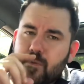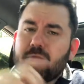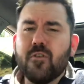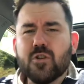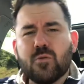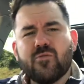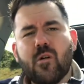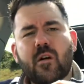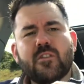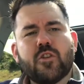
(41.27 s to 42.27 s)
The first one's
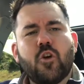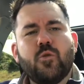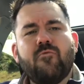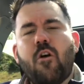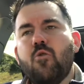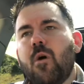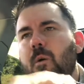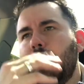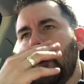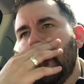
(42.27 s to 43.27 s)
regarding Tony
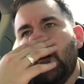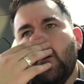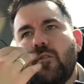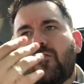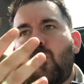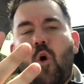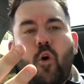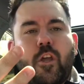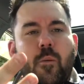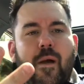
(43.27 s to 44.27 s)
Romo, who from what
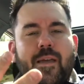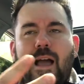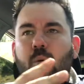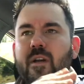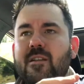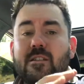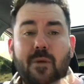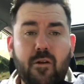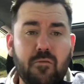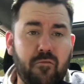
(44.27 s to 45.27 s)
I can make out is an
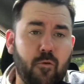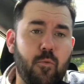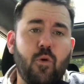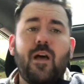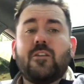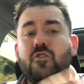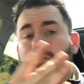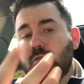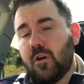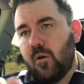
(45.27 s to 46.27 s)
American footballer
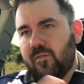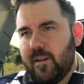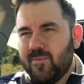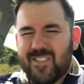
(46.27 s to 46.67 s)
turned golfer.